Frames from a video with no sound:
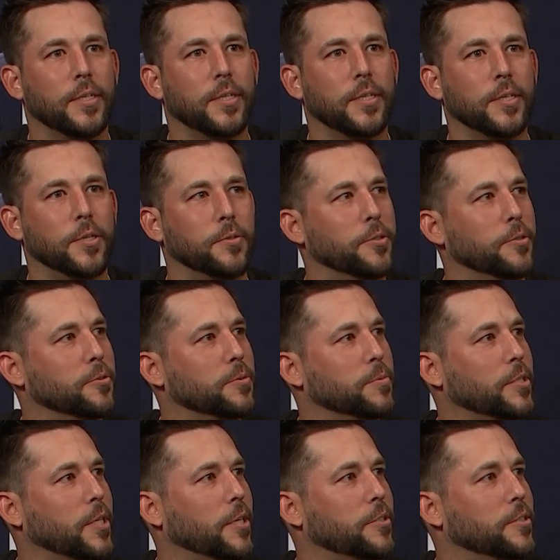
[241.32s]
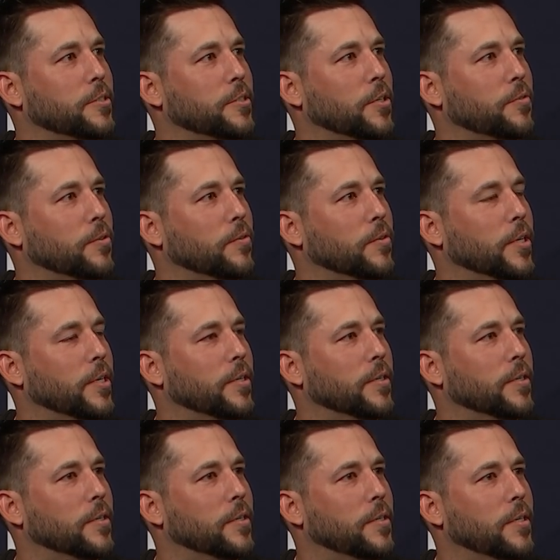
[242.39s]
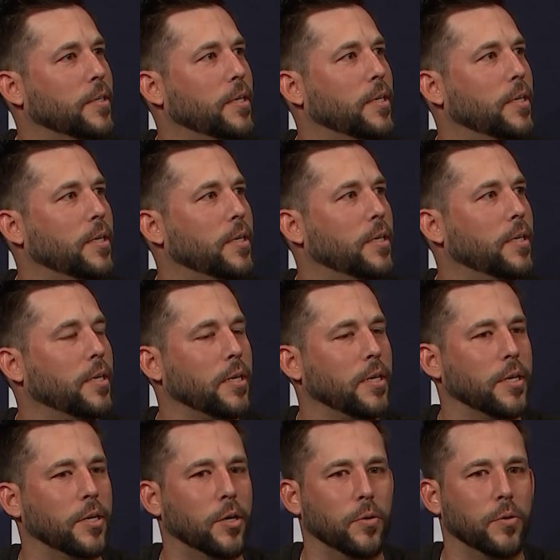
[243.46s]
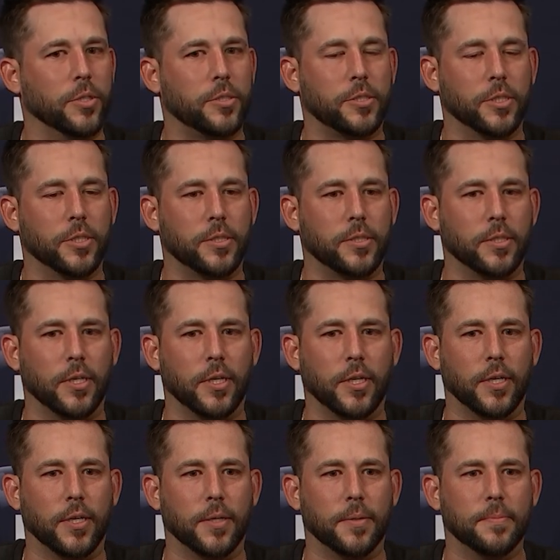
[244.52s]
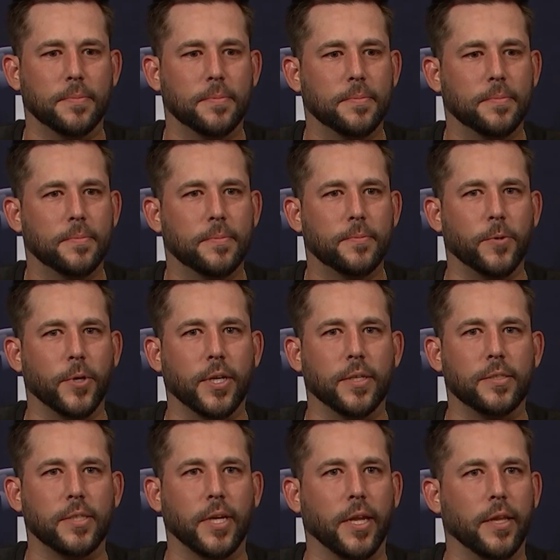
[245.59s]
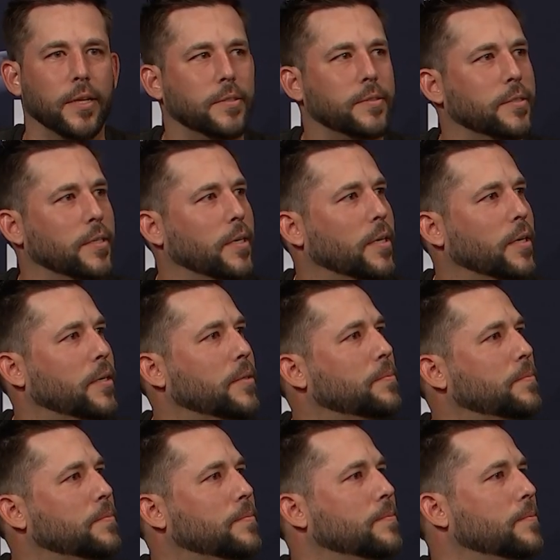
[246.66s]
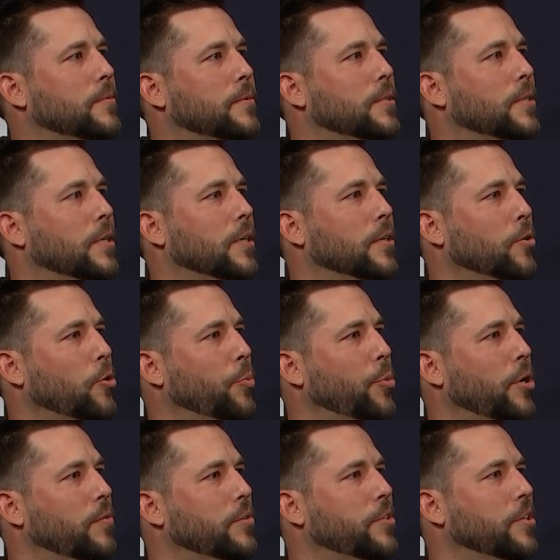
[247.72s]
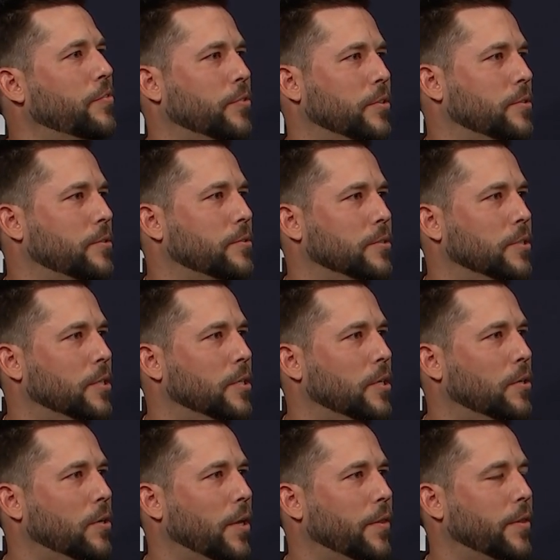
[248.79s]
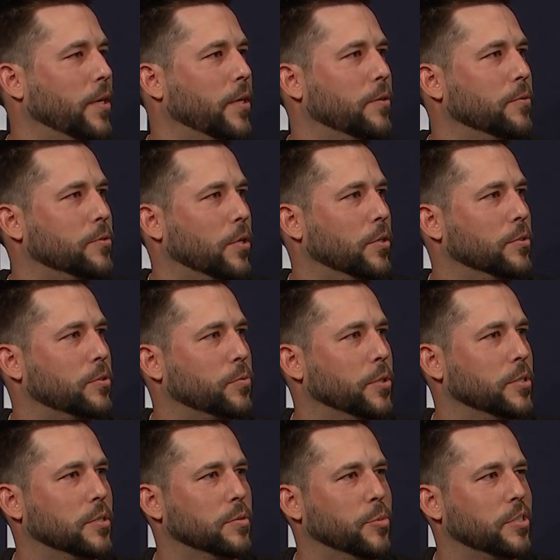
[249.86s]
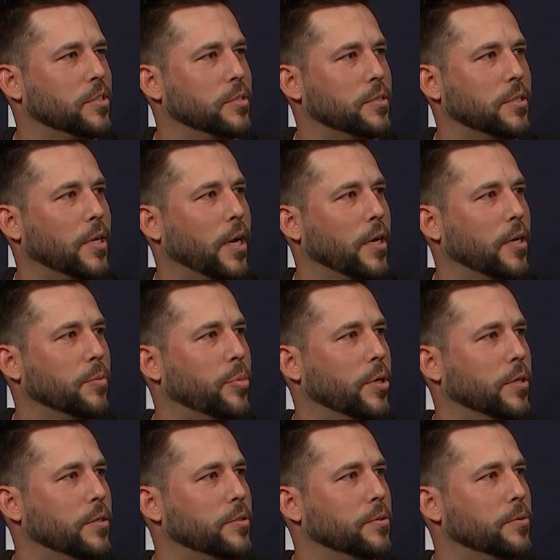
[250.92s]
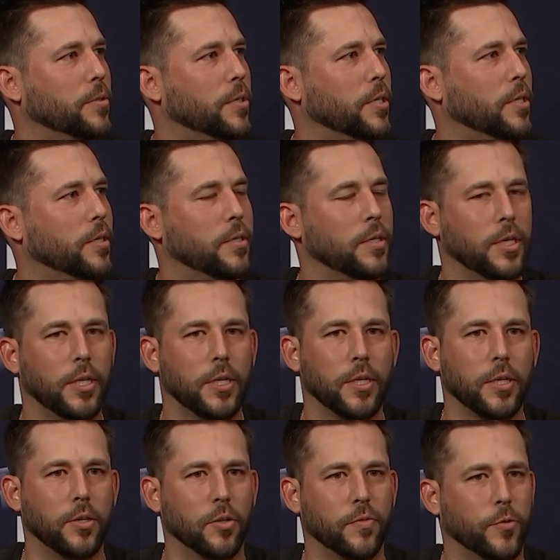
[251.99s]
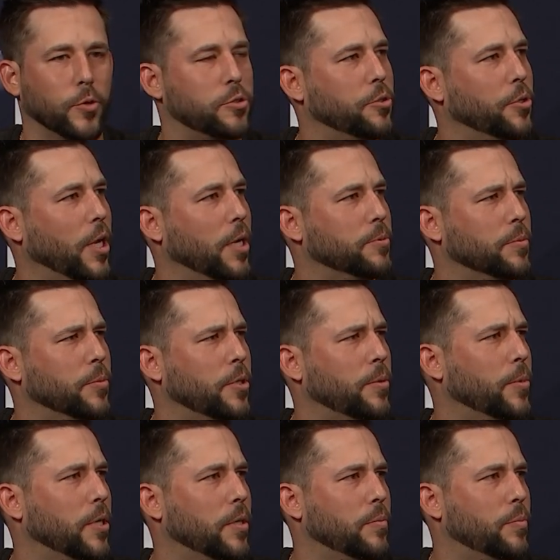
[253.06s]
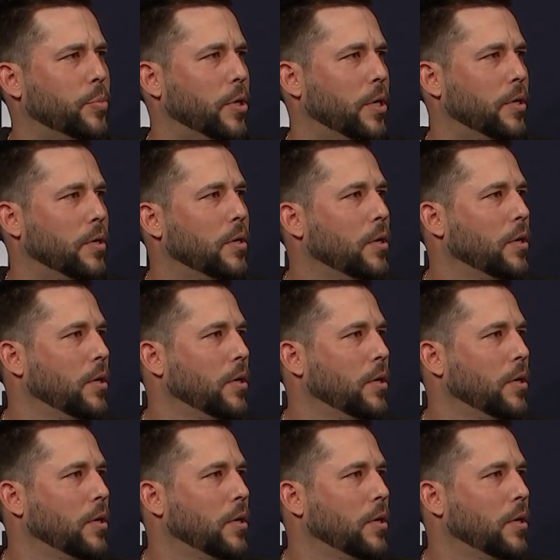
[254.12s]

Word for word: you know, doing some sketchy stuff over there, and you know, it's just uh, we can say that it's a, a little bit of a difference. You know, I think you saw the swings and misses tonight compared to uh, you know the first two games of Minute Maid, but